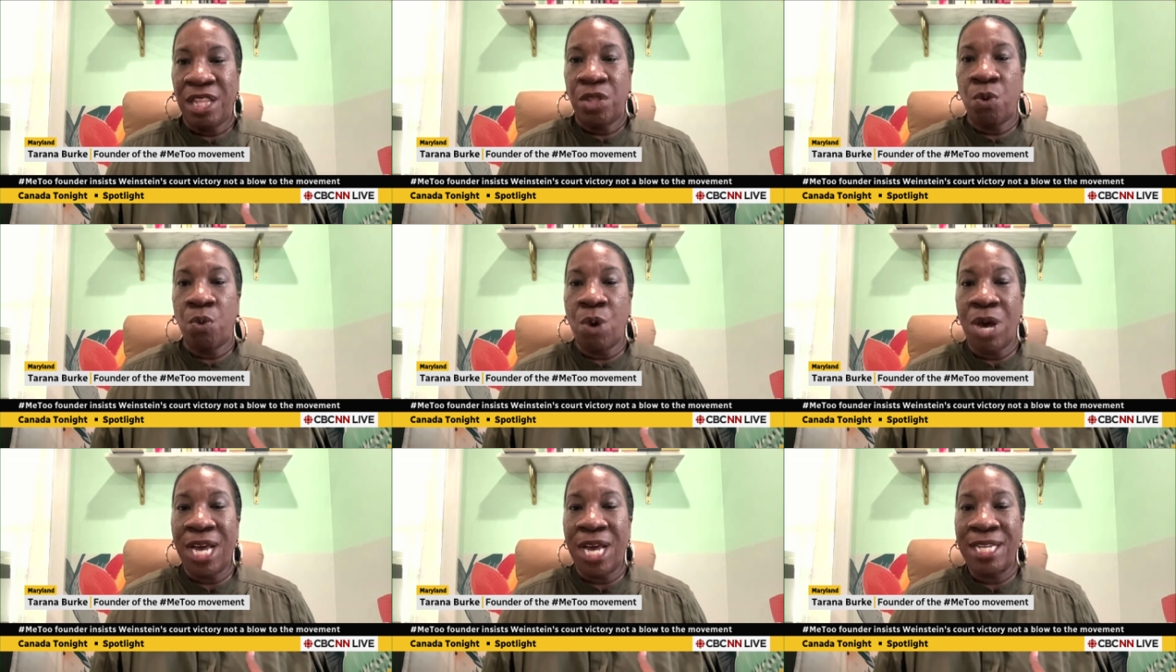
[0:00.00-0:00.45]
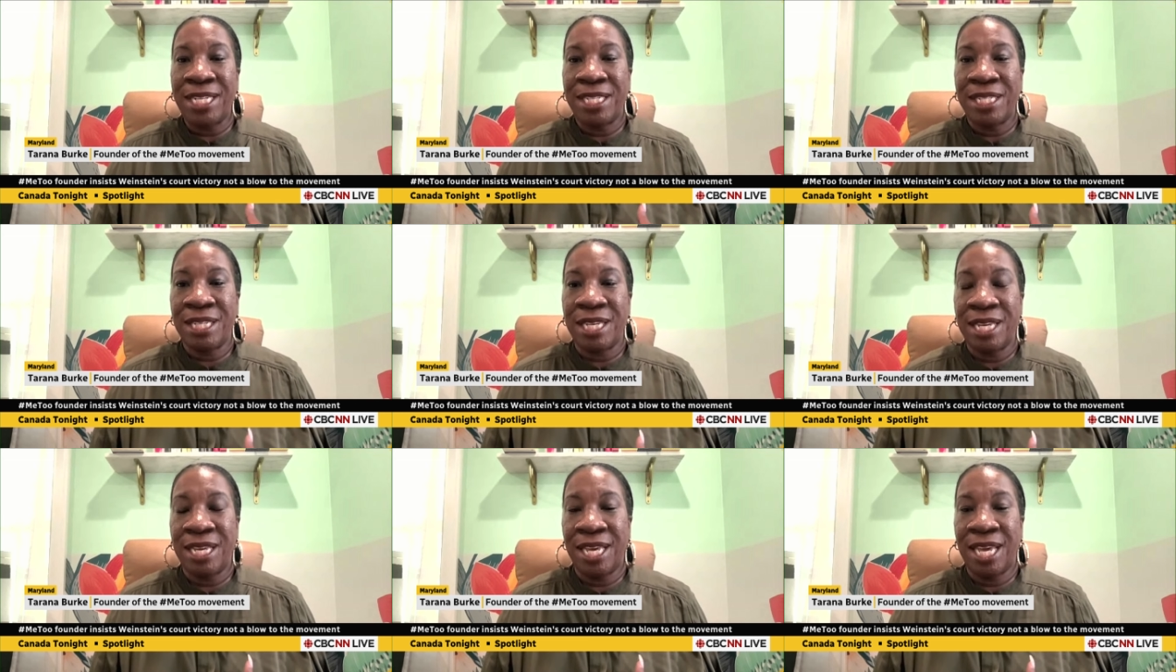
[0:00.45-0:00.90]
The
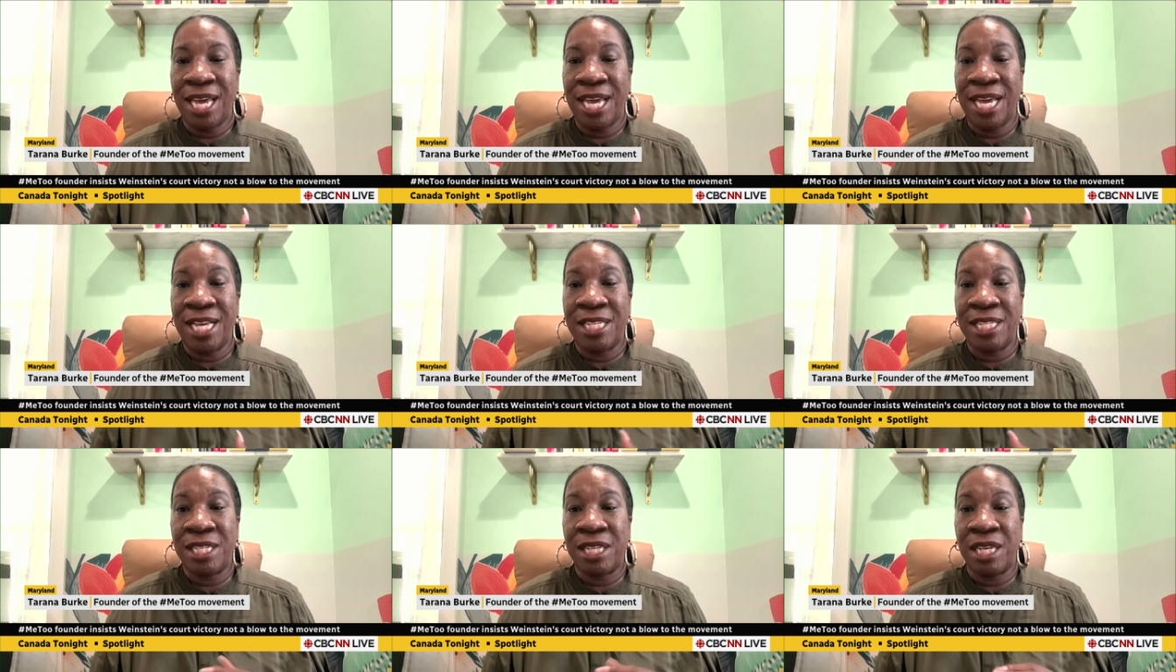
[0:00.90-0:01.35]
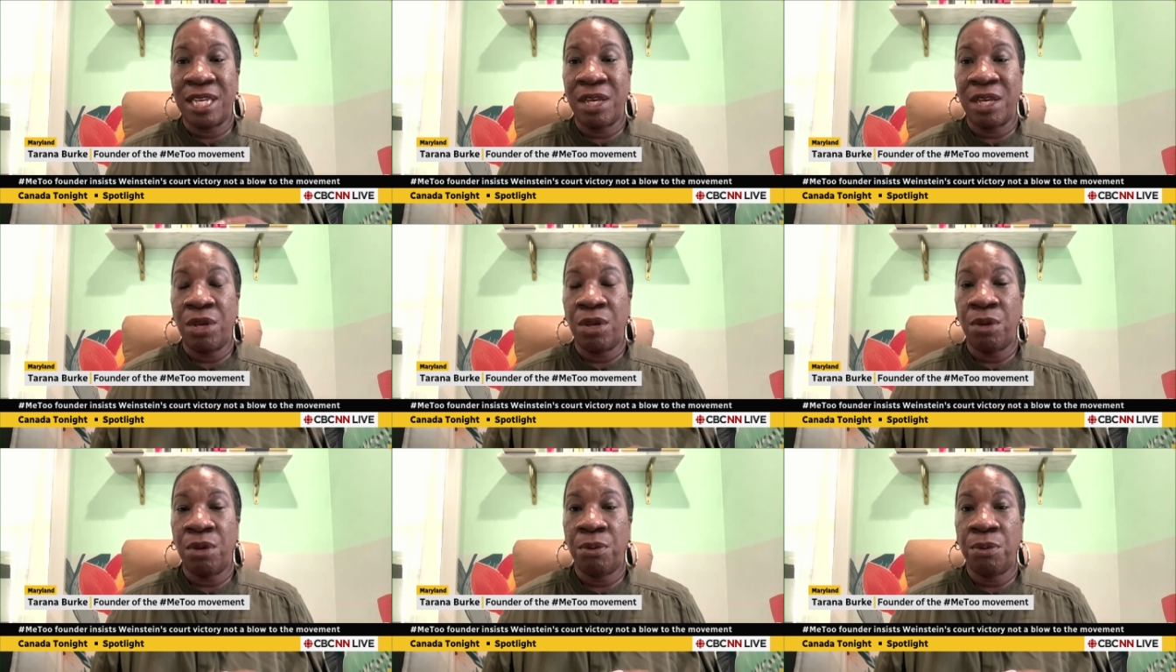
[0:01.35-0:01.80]
Weinstein case
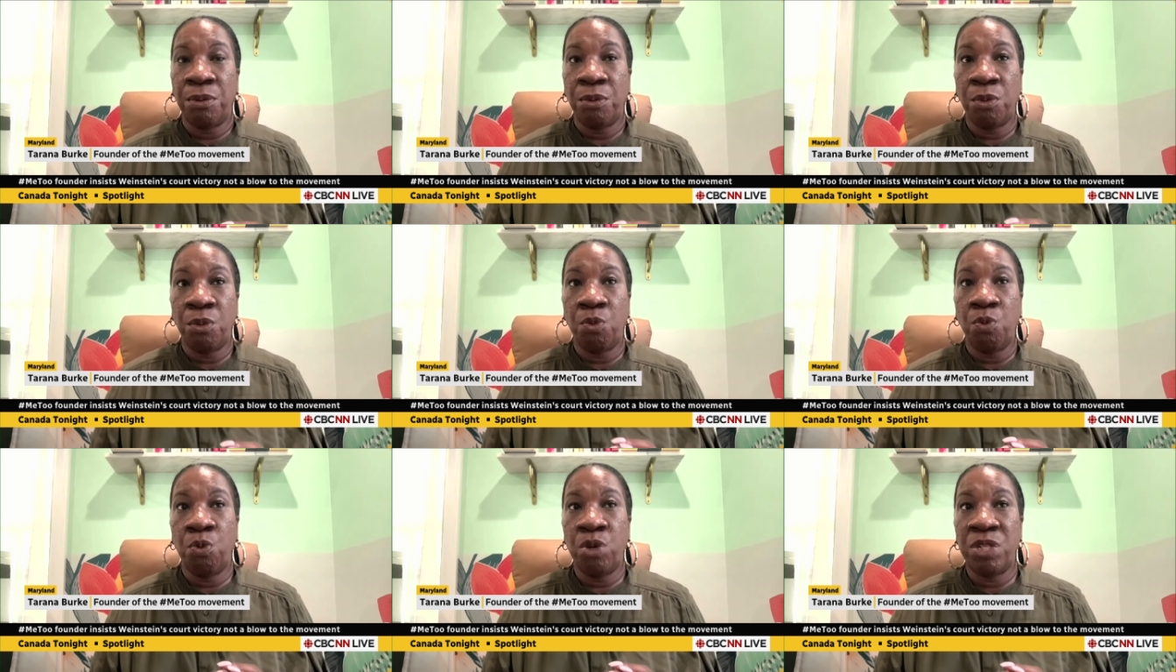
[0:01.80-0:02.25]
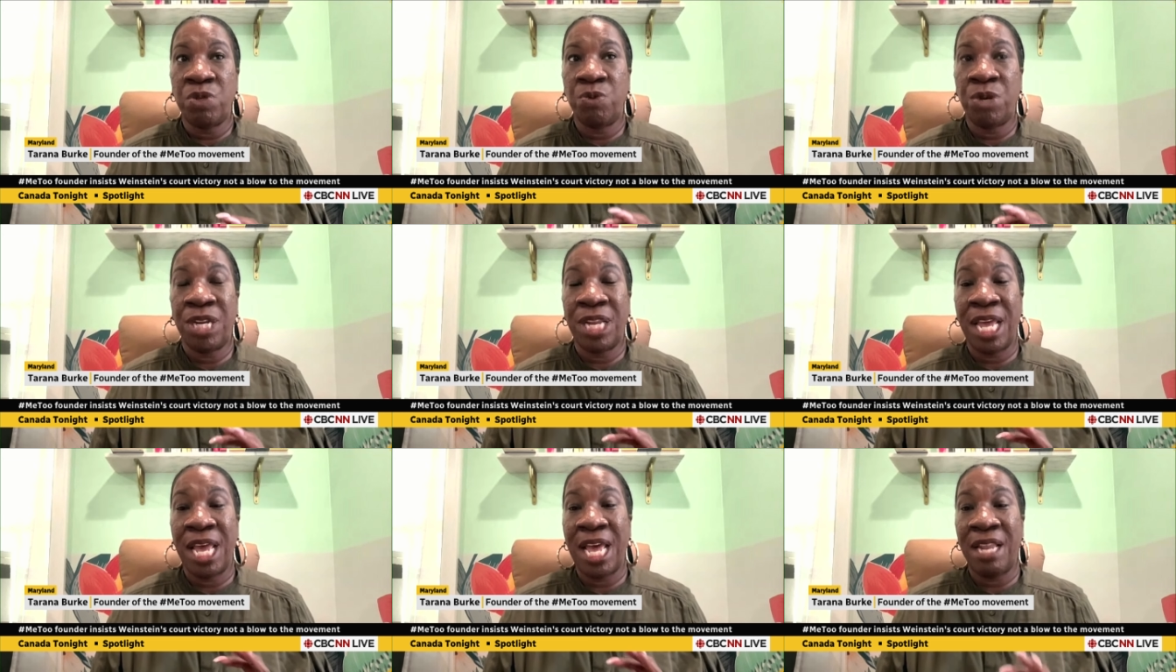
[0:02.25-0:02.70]
was
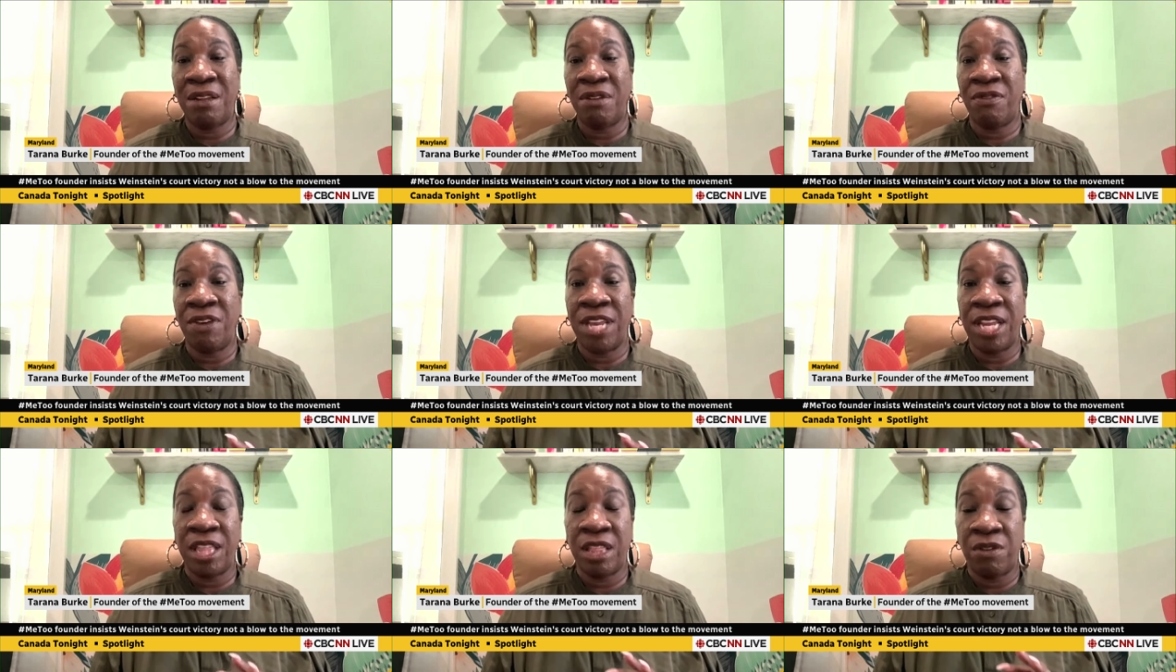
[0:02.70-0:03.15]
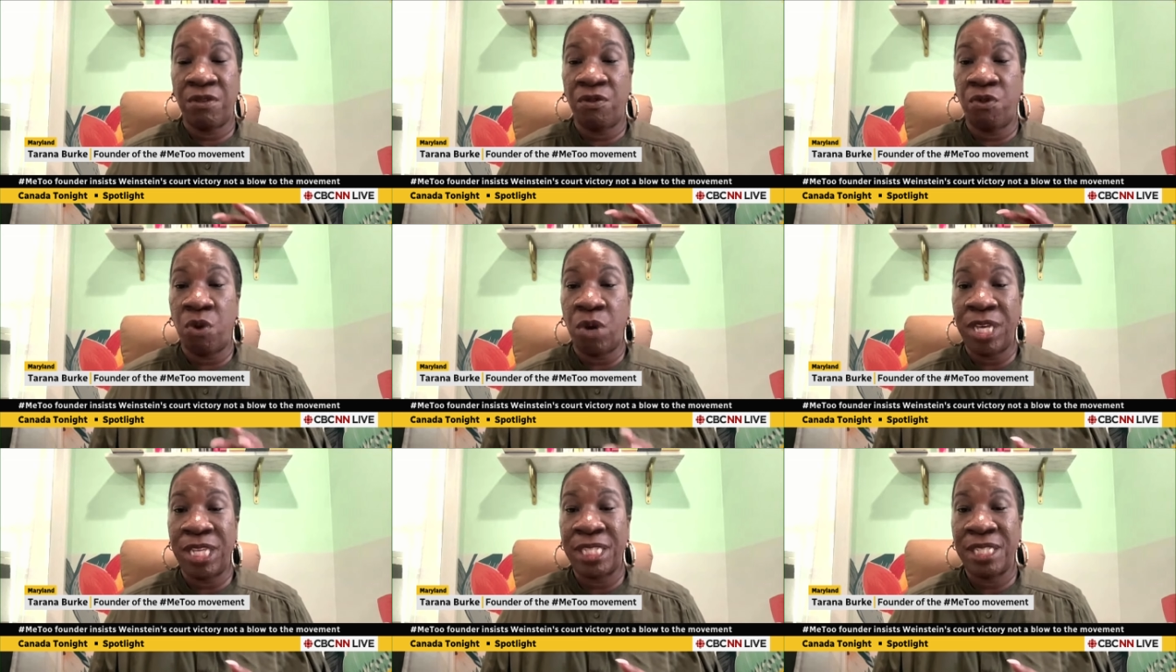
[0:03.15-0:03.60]
what elevated the
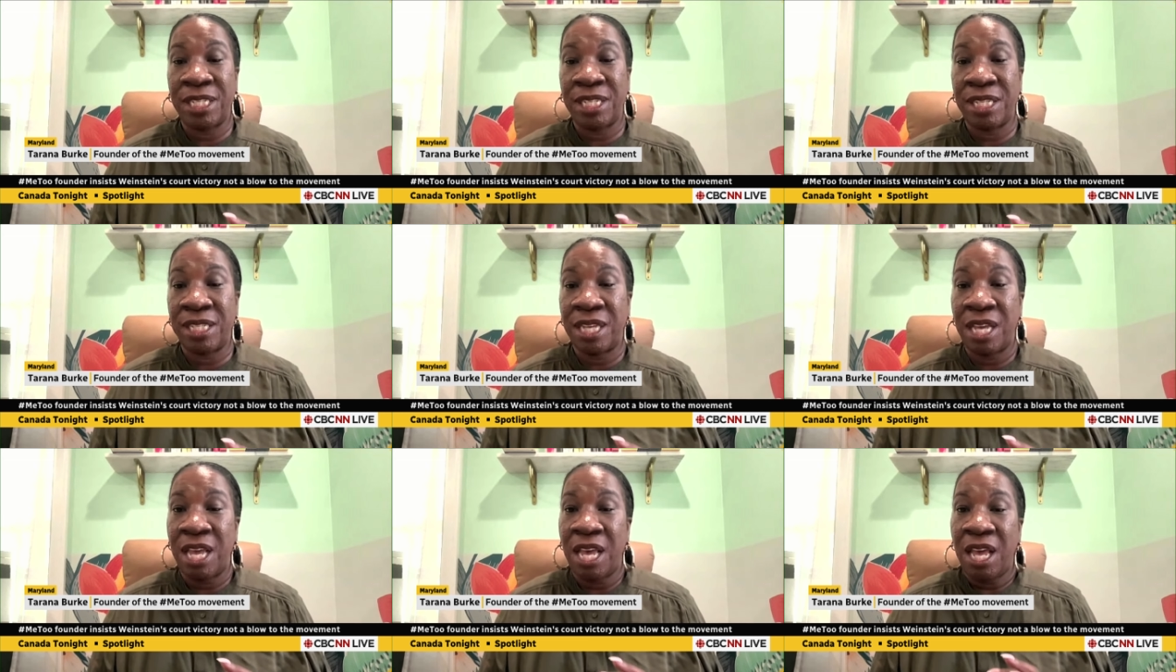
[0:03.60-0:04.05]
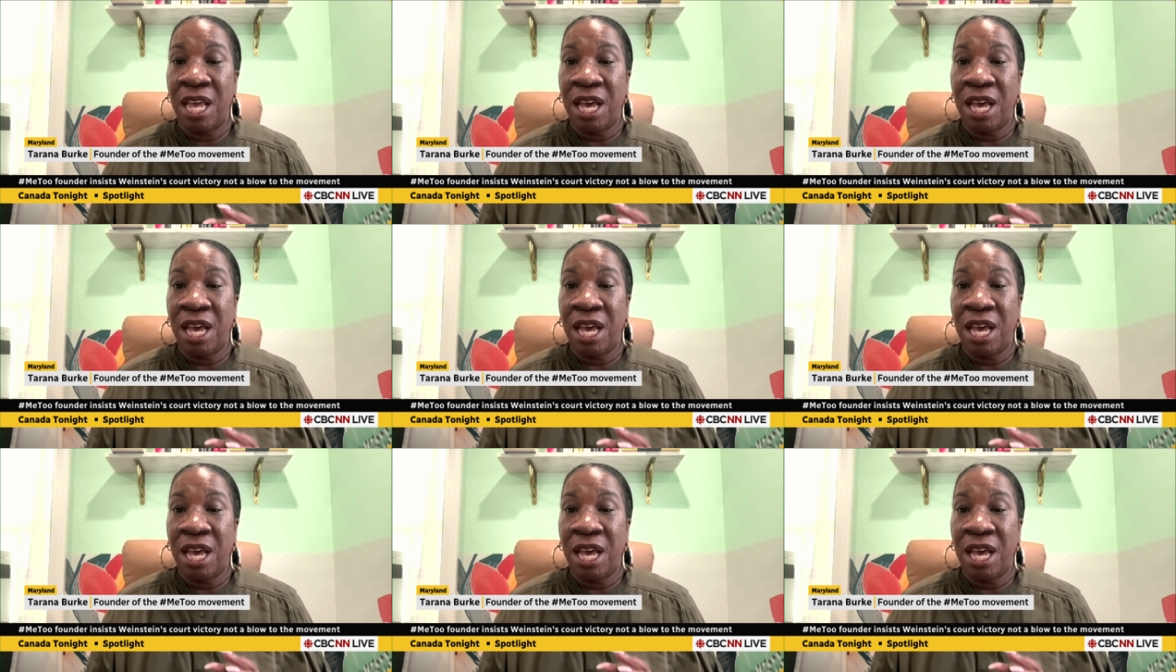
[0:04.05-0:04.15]
voices